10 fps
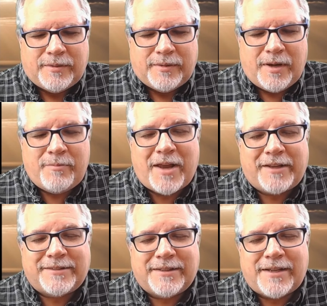It
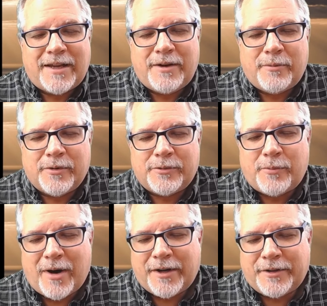makes today
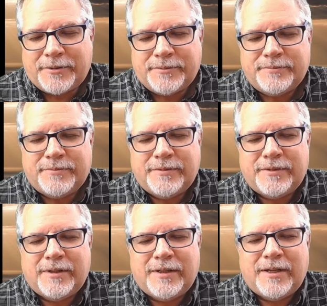worthwhile.
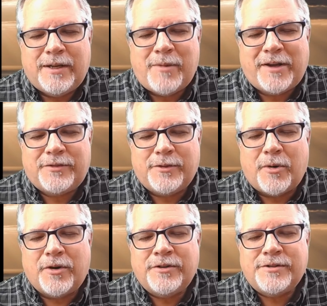It makes the
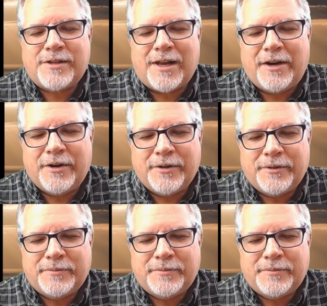burdens lighter.